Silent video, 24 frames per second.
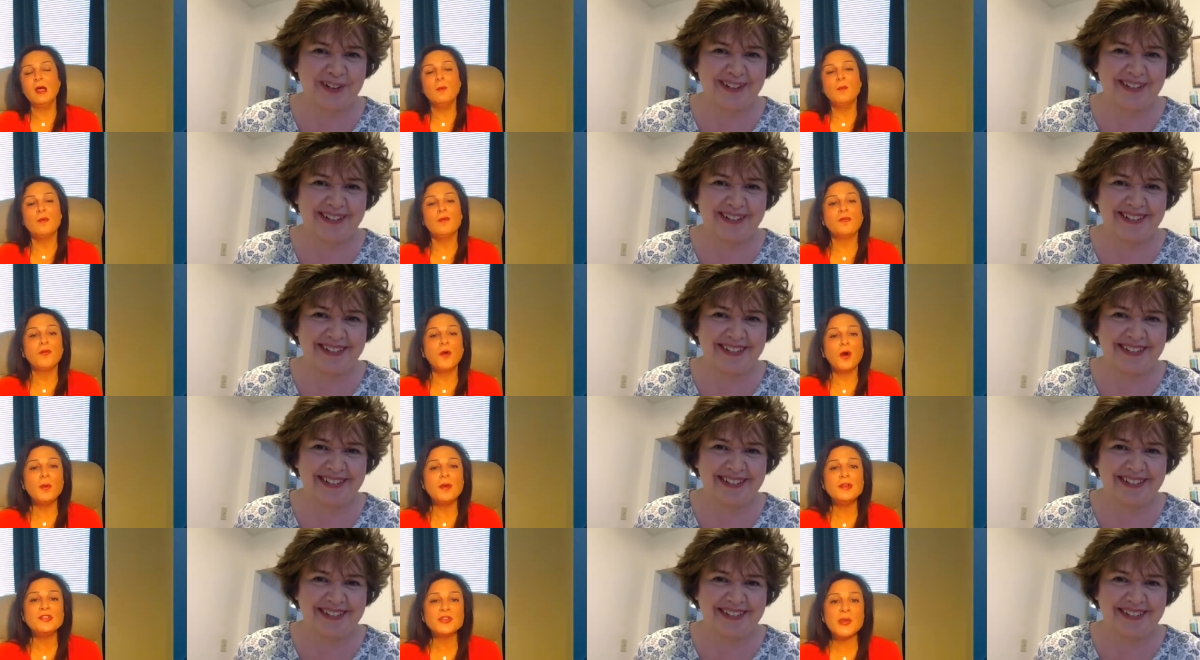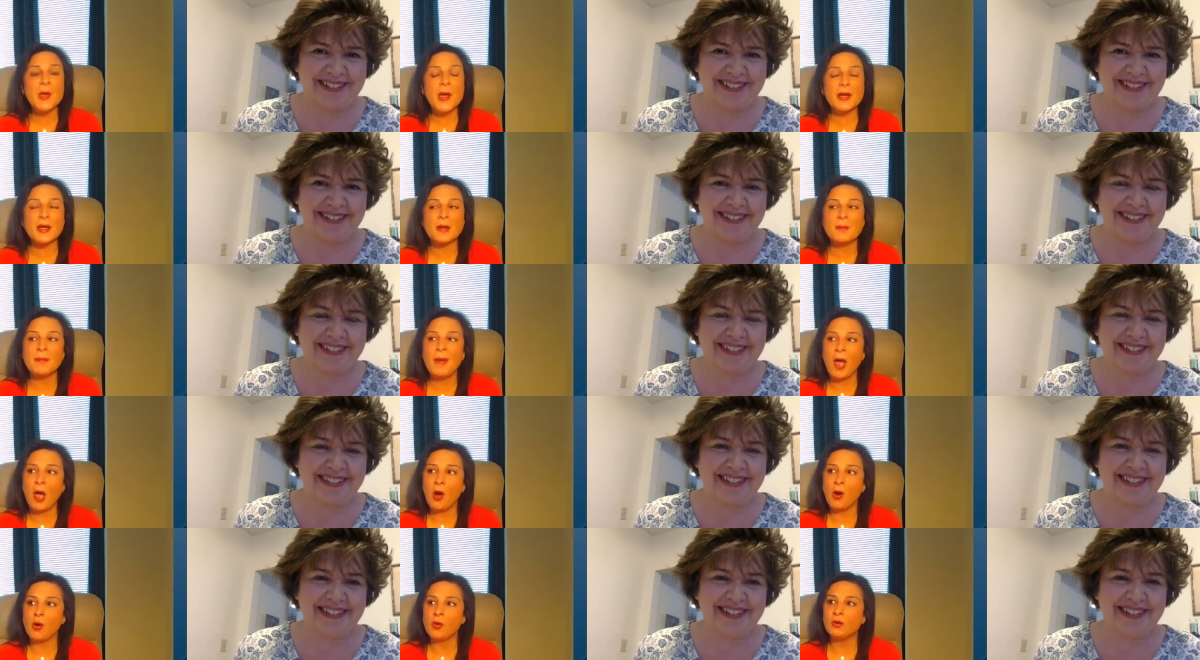Speaker 1: before we talk
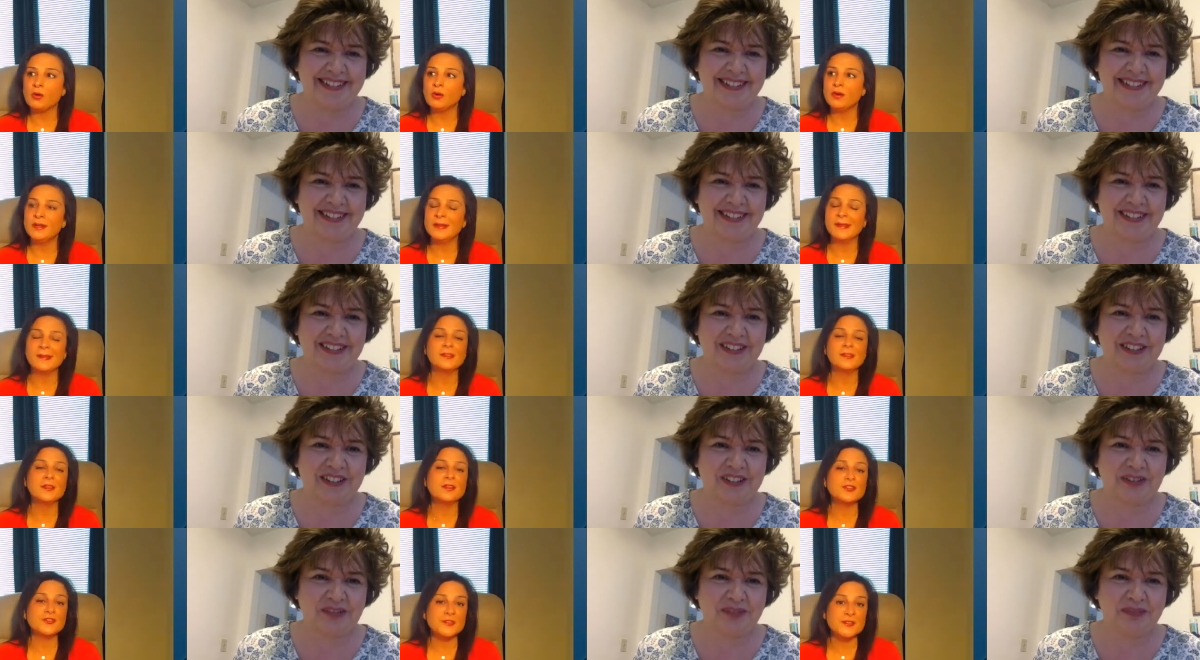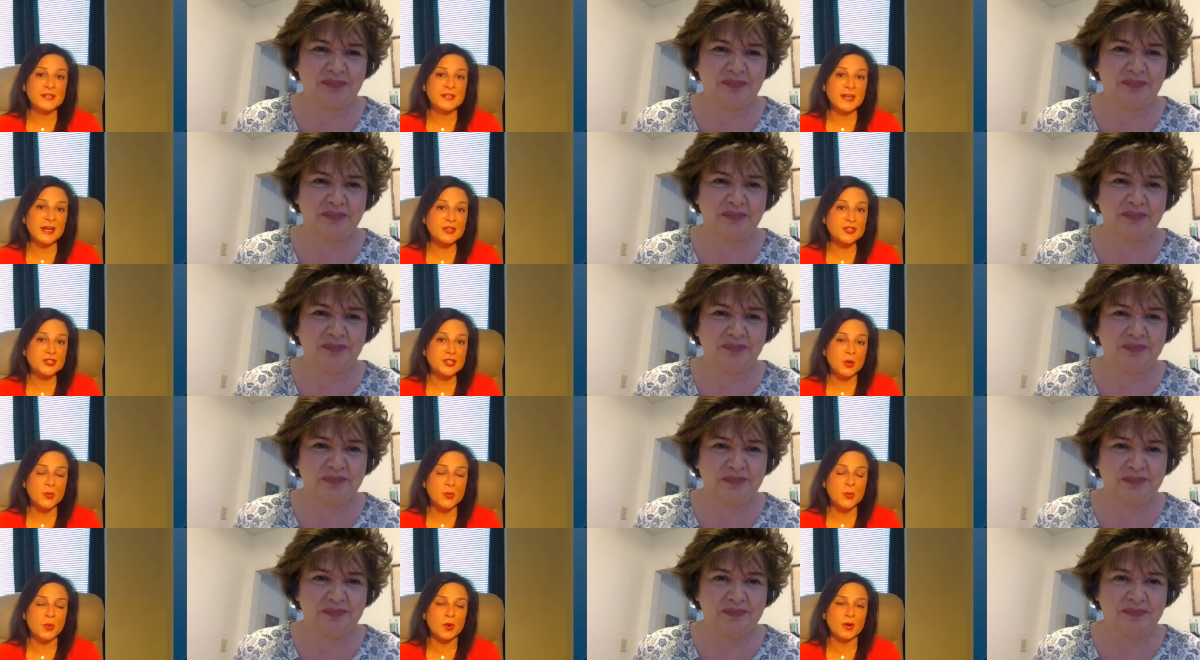about in this, today's
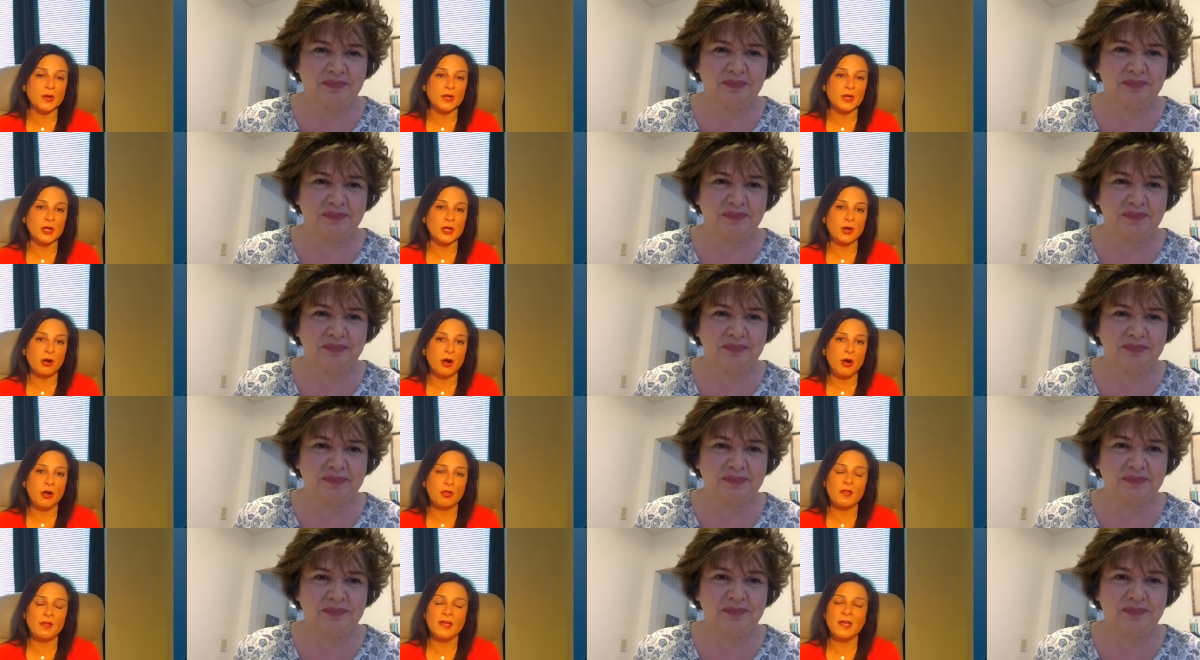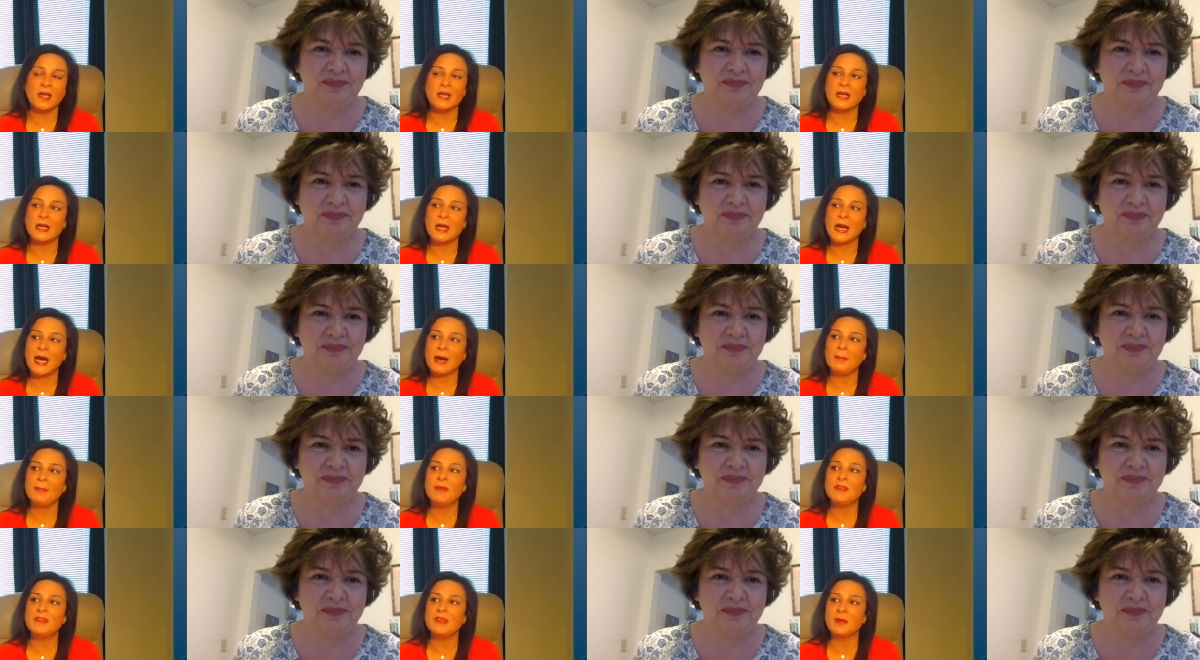show, we're going to call it
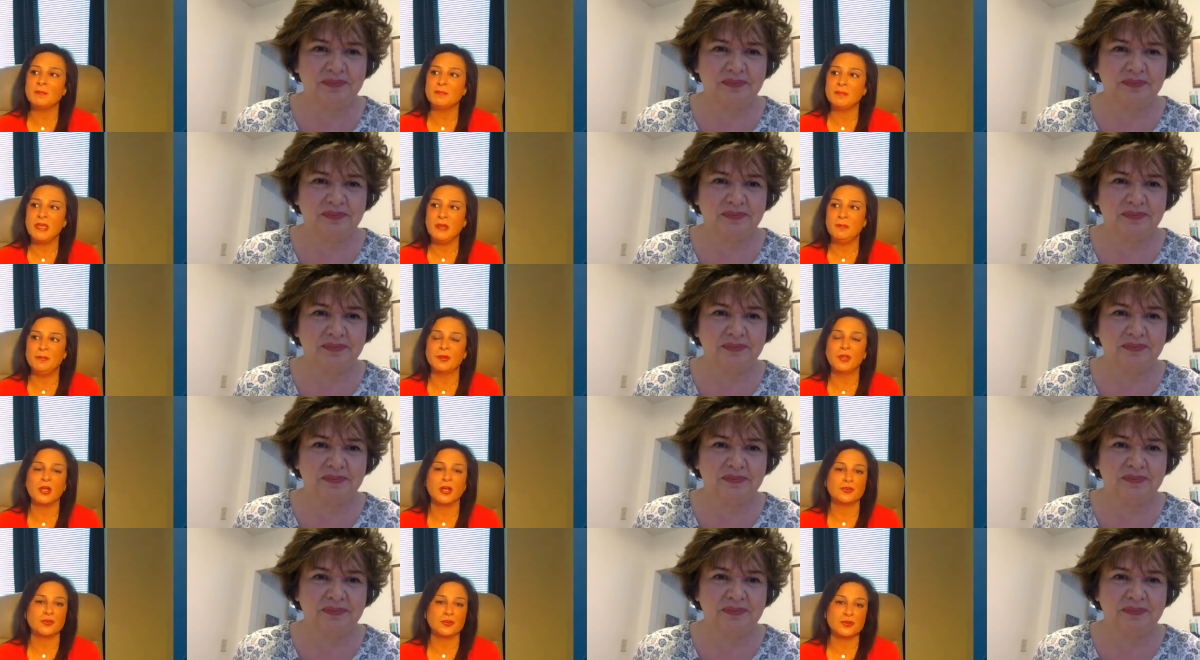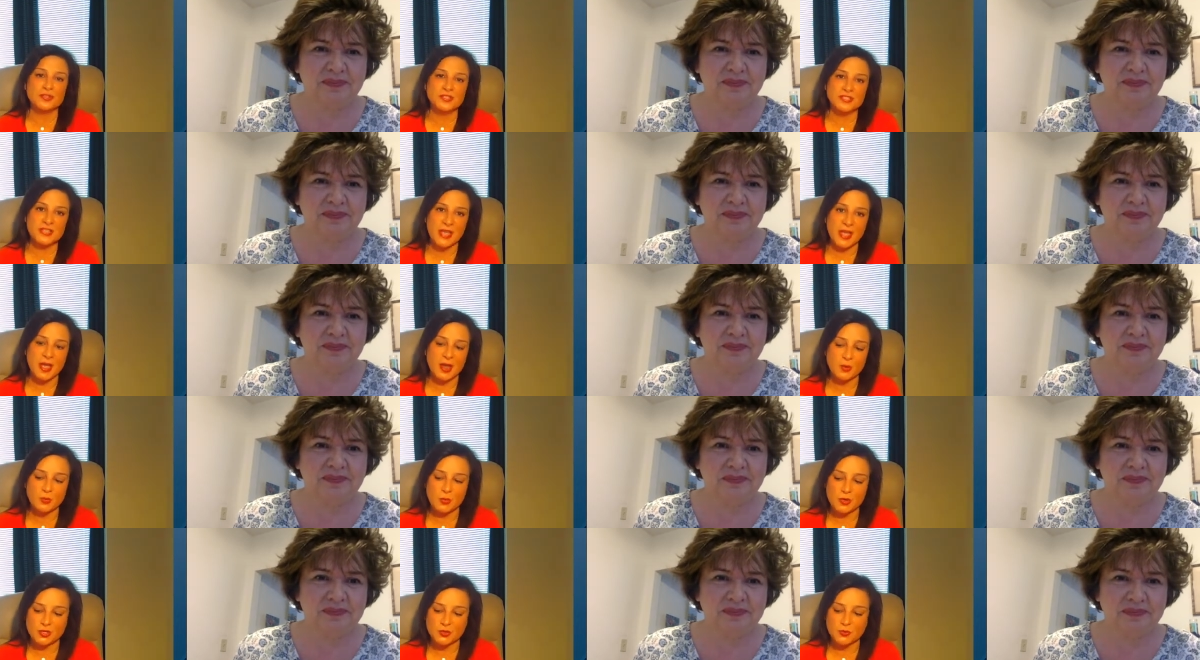"Copy That People
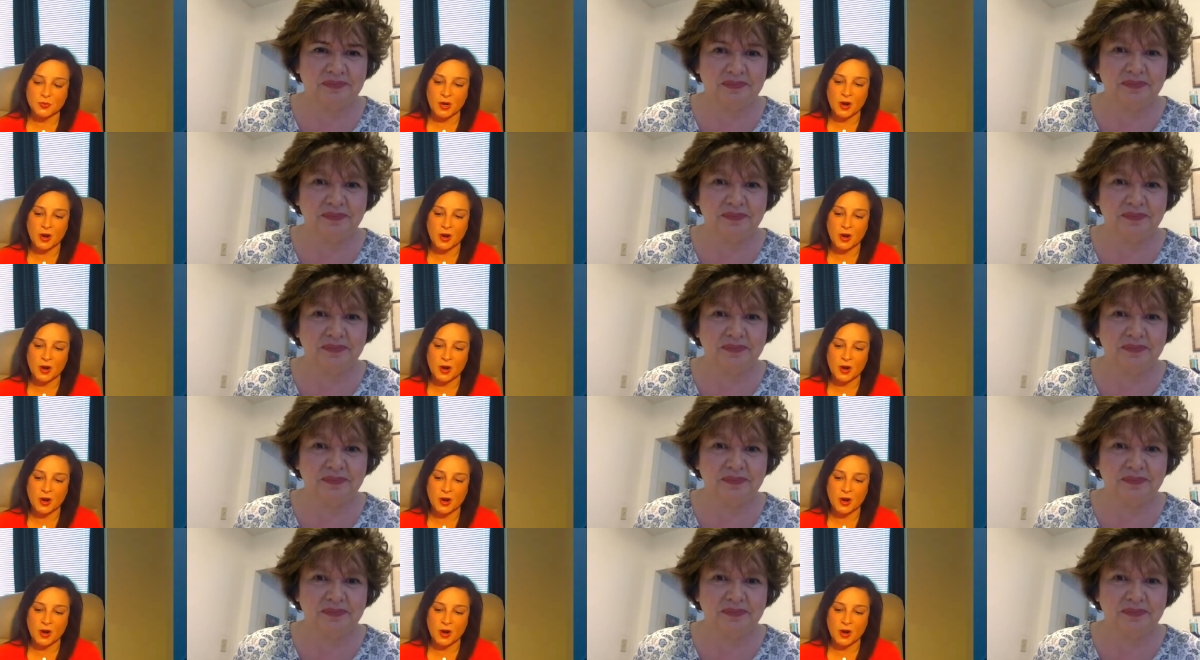Understand," which we